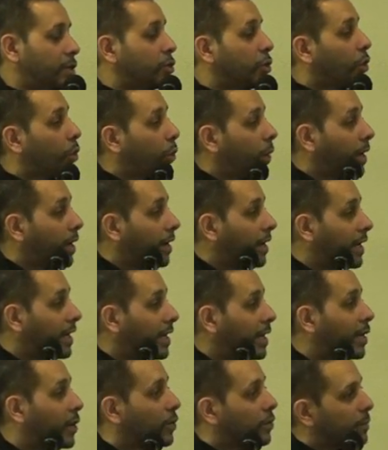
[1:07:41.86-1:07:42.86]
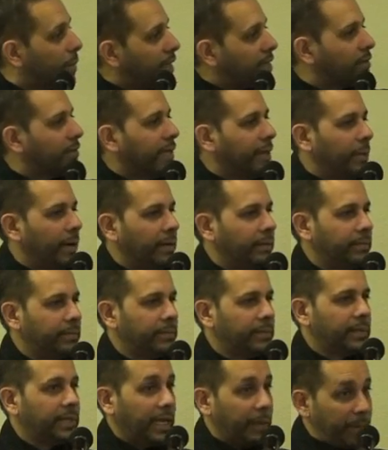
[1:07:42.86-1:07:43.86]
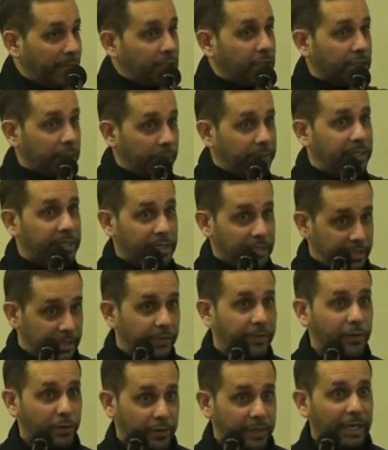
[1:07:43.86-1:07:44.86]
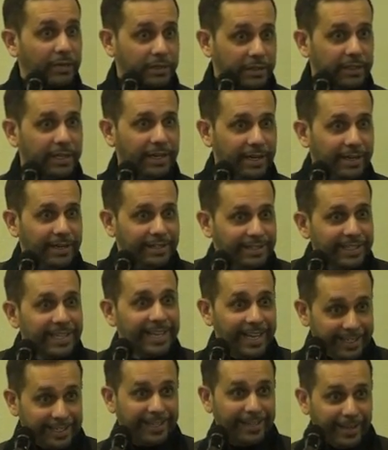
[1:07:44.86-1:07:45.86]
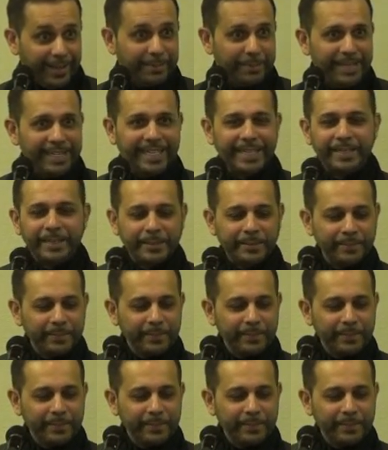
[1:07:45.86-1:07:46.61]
So quickly, he goes back to the Imam. Now imagine somebody's giving you a thousand dinar. That's a lot of money.